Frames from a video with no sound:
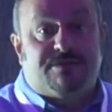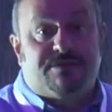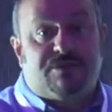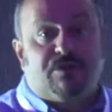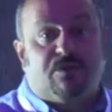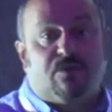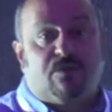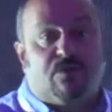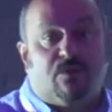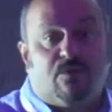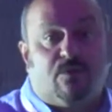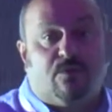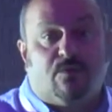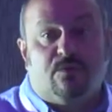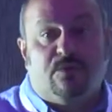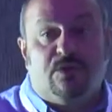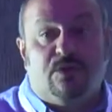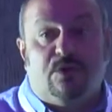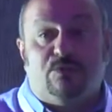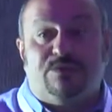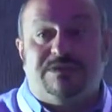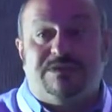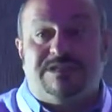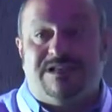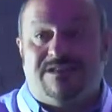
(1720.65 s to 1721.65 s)
to
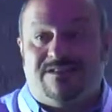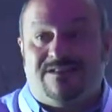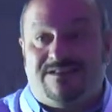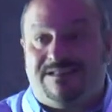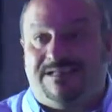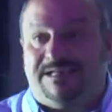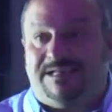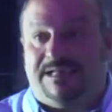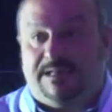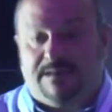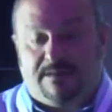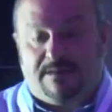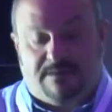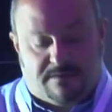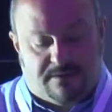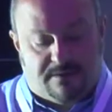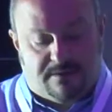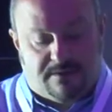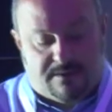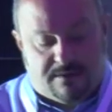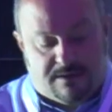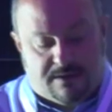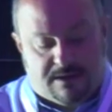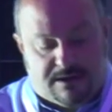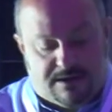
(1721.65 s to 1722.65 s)
utility
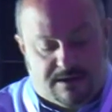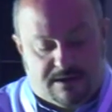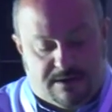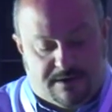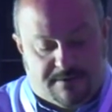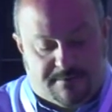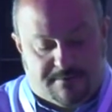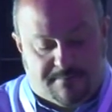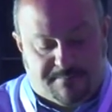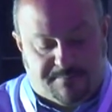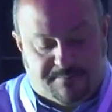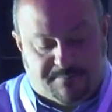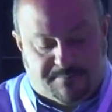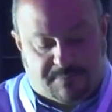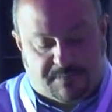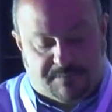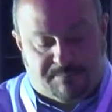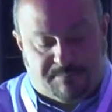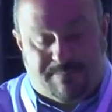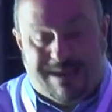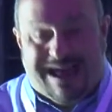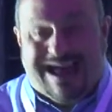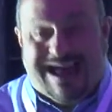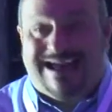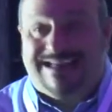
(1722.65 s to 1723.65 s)

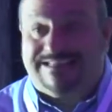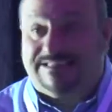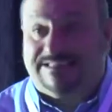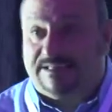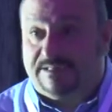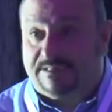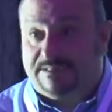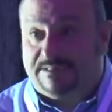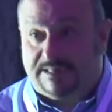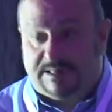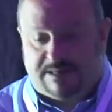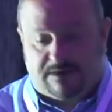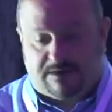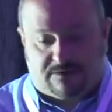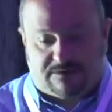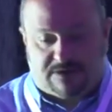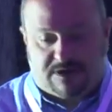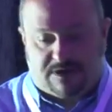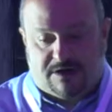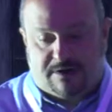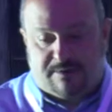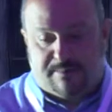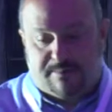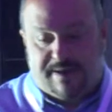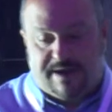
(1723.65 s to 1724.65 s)
passes that I'll
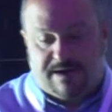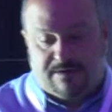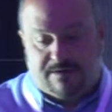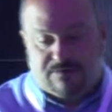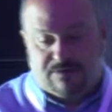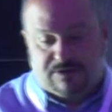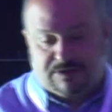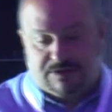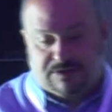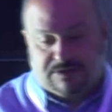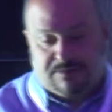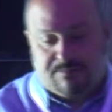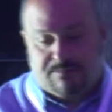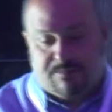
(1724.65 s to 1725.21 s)
talk about in just a